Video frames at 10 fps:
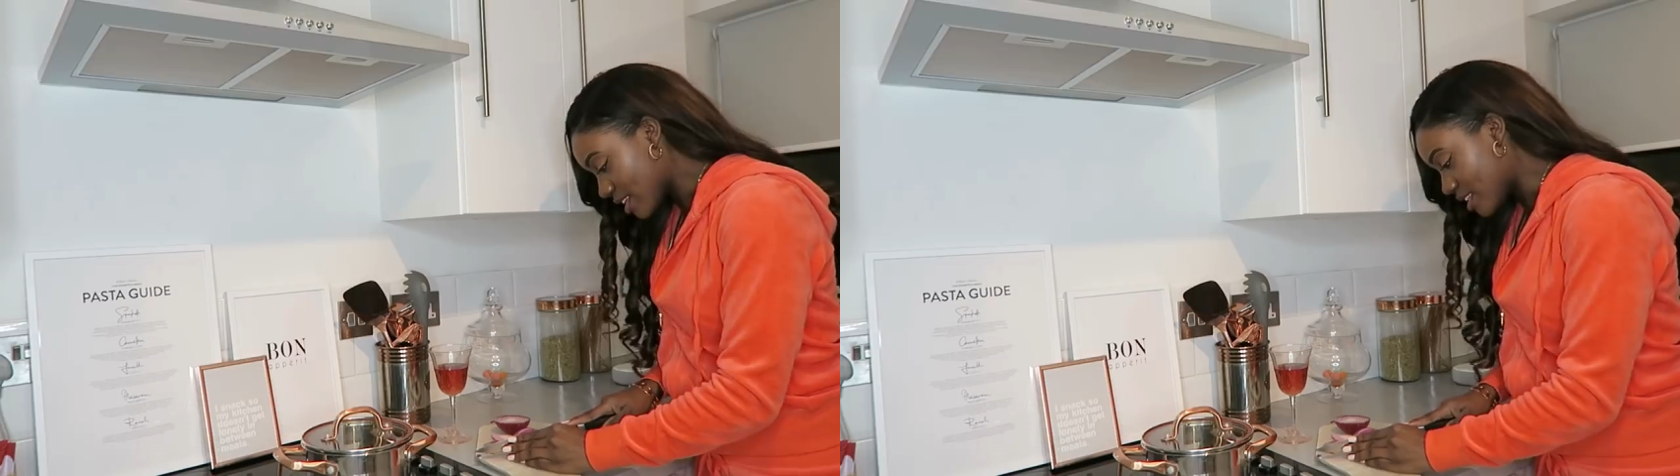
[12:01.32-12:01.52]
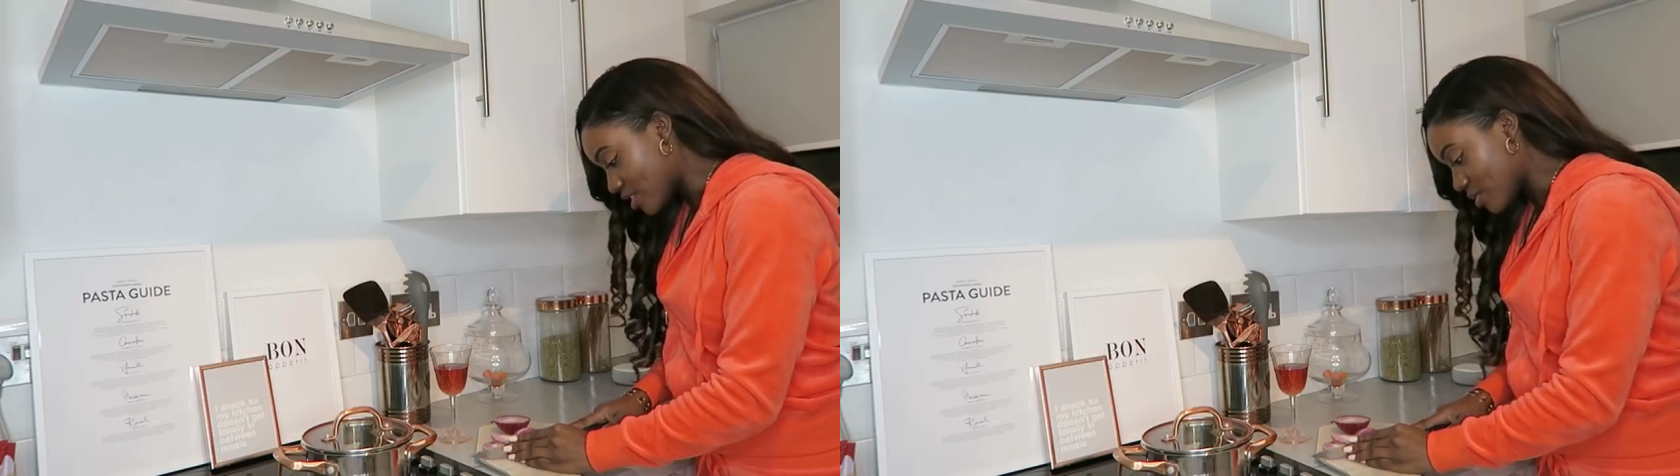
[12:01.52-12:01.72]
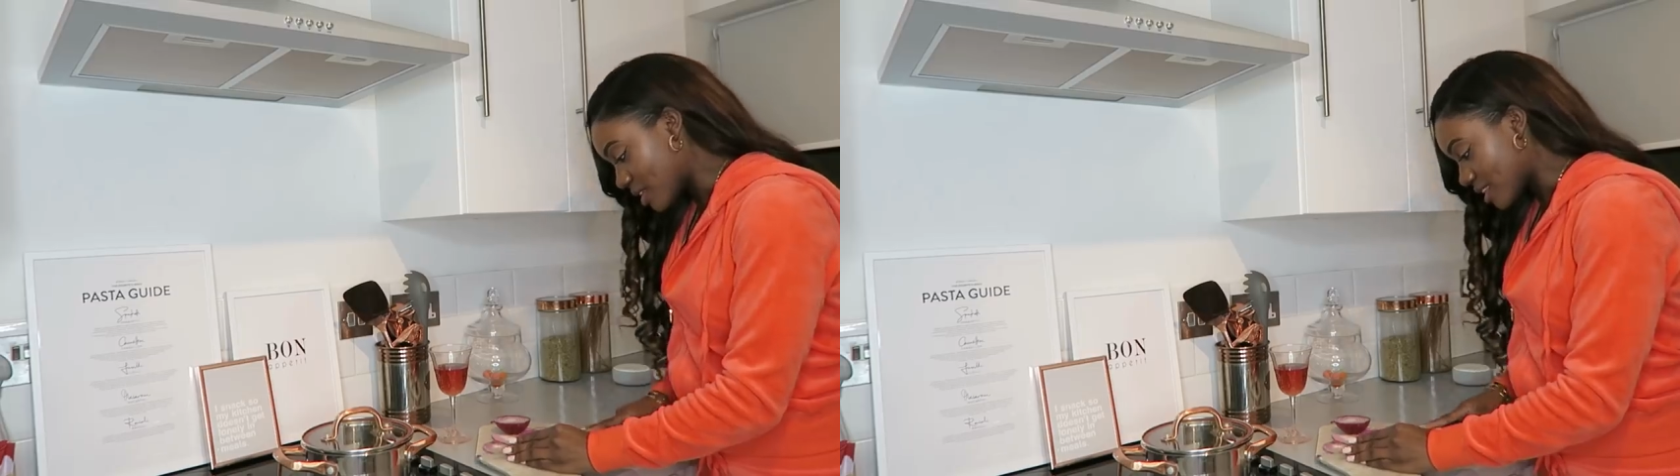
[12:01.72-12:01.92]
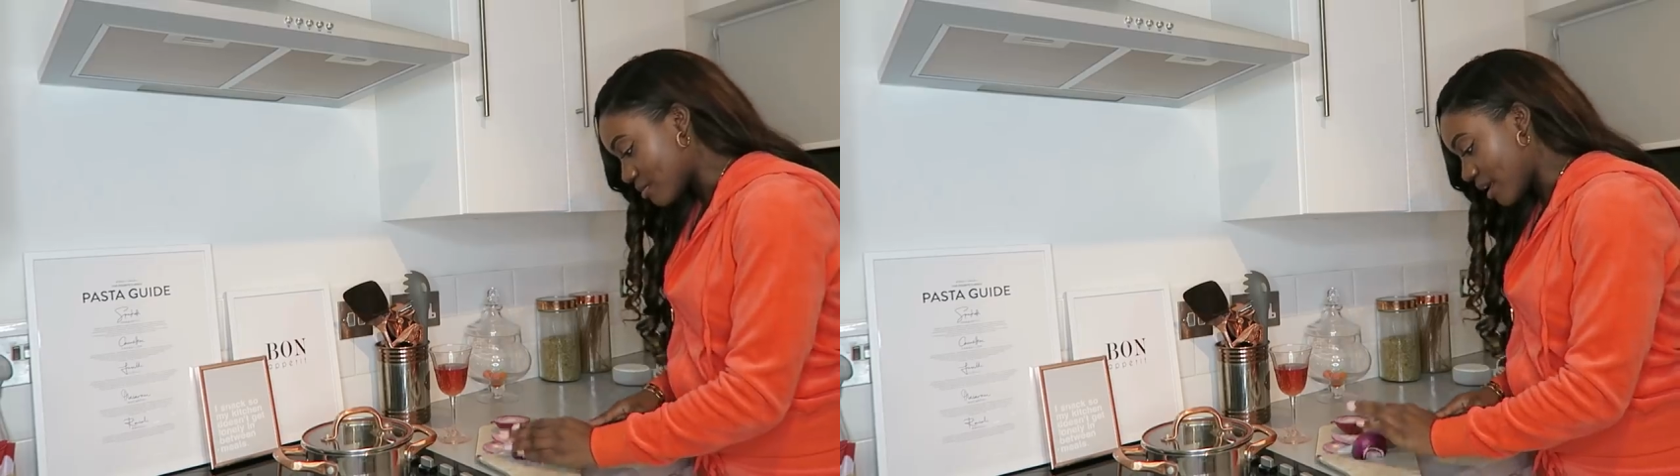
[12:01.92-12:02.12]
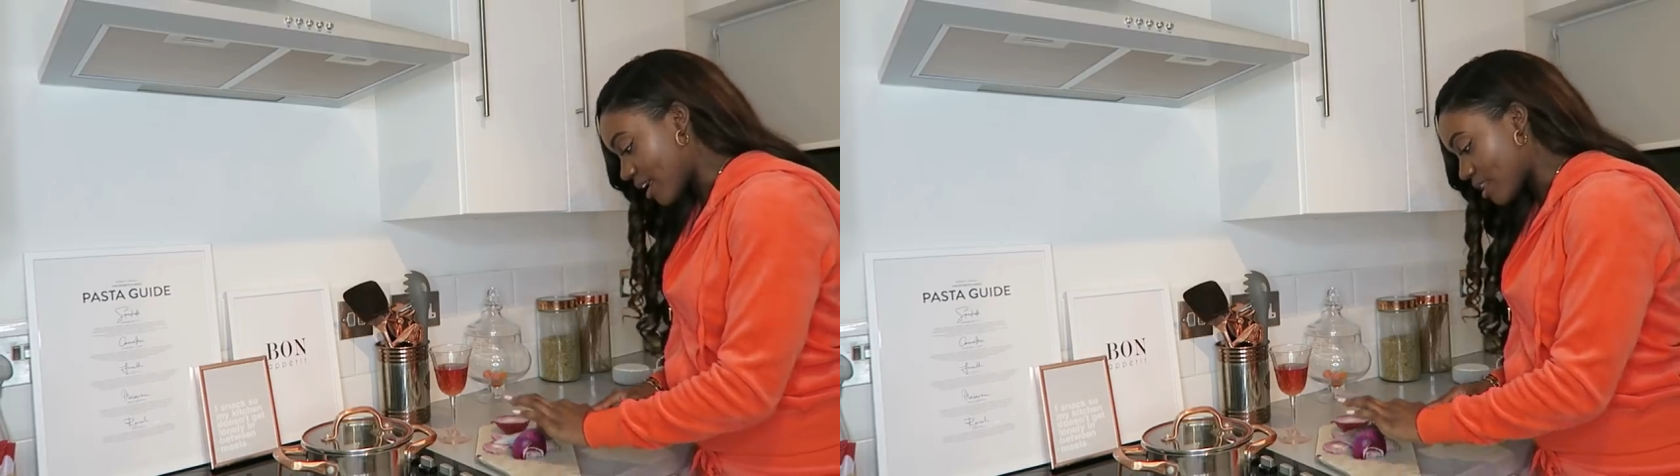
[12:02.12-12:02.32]
really do is
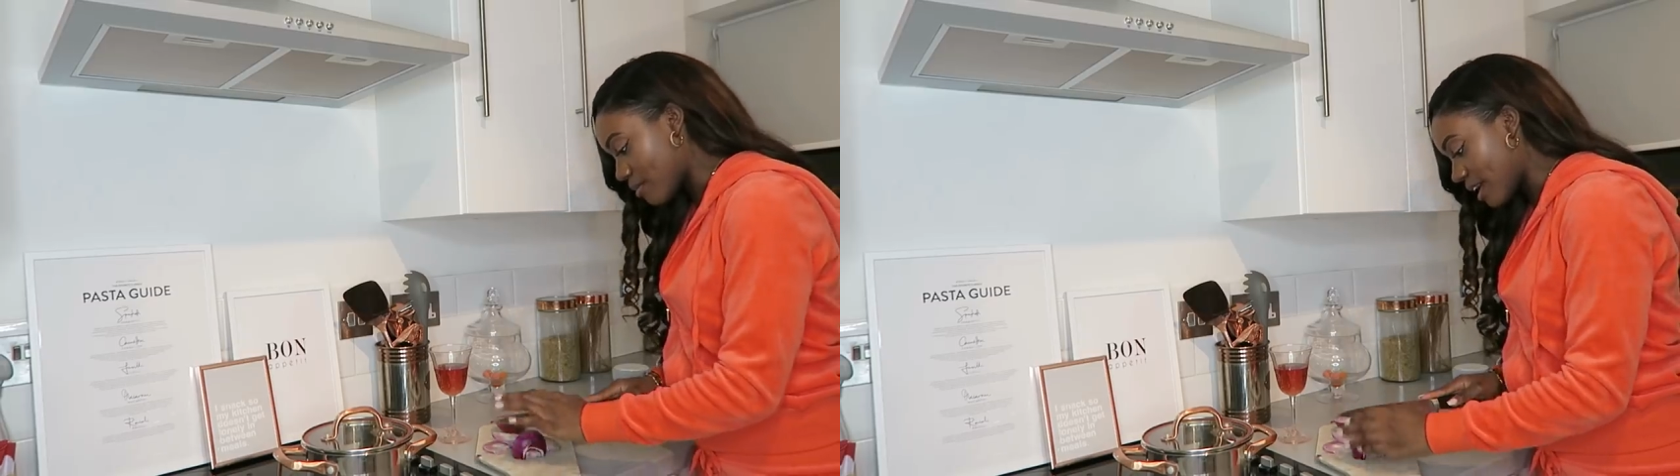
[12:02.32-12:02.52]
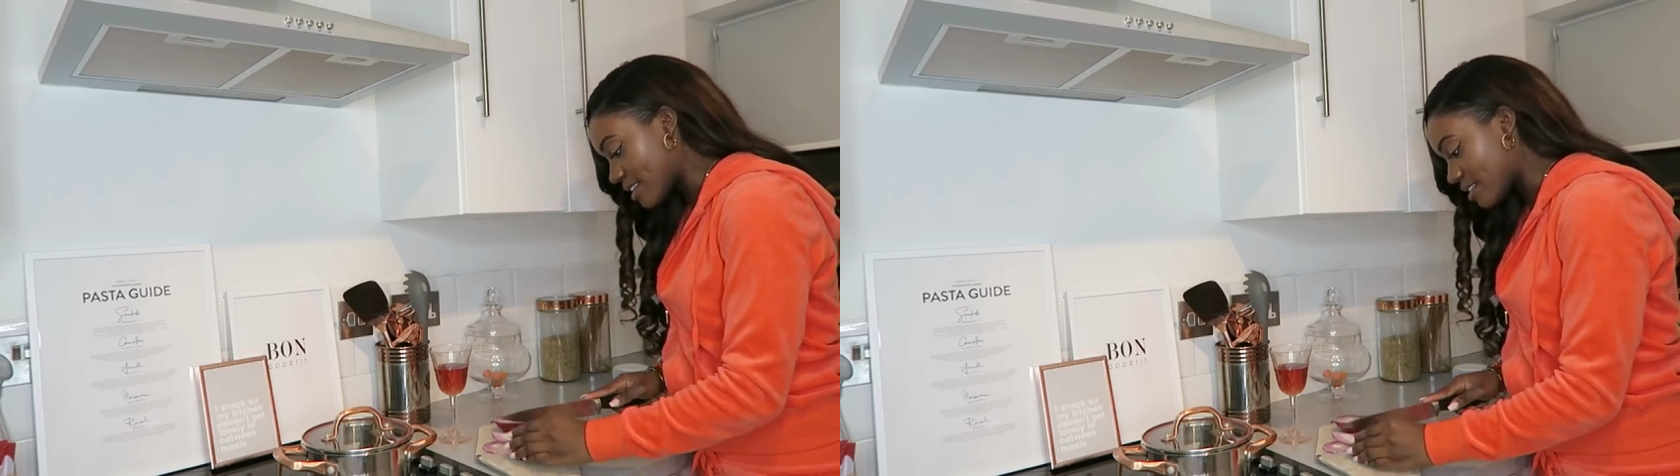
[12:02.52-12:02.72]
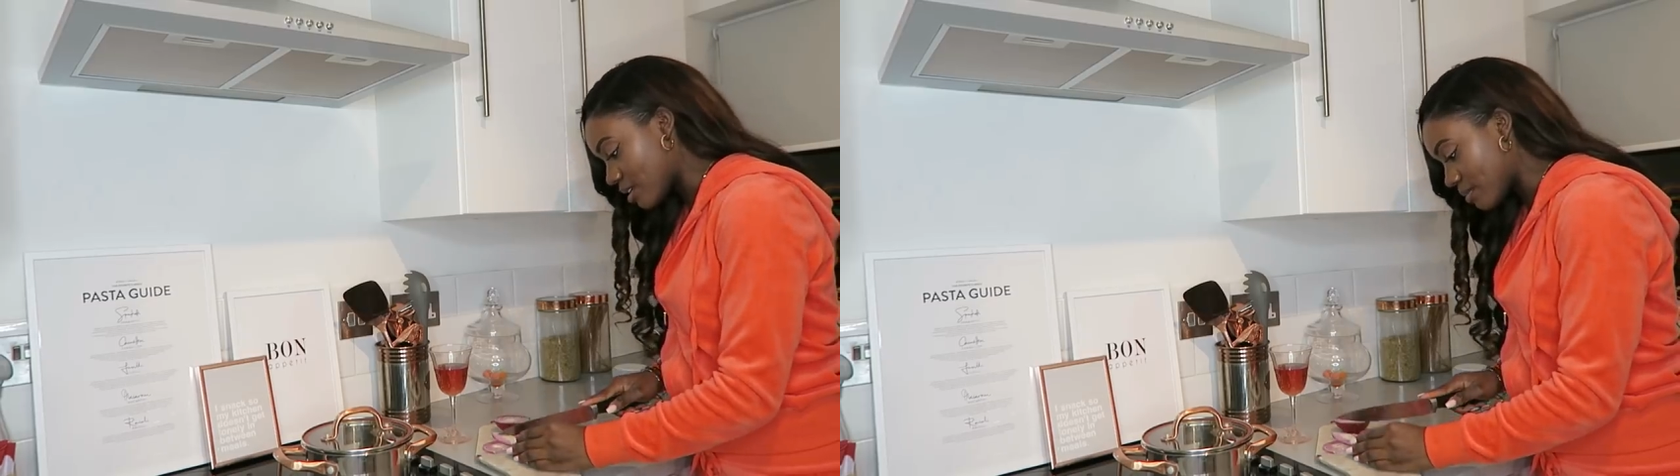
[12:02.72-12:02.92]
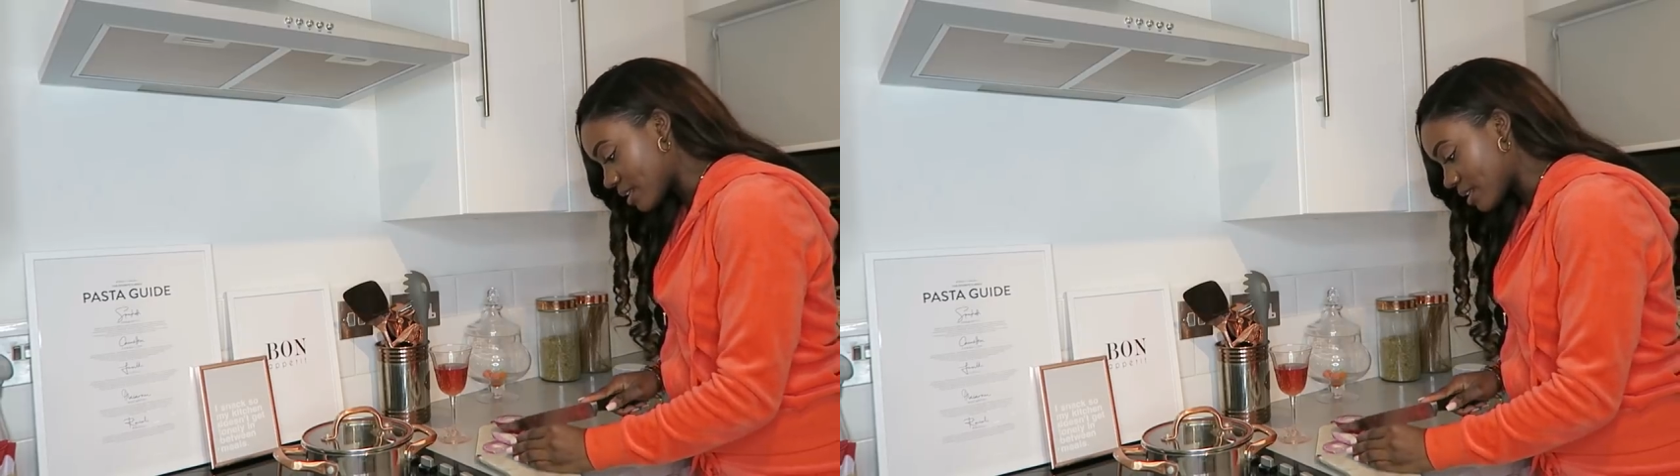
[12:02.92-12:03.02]
make the pasta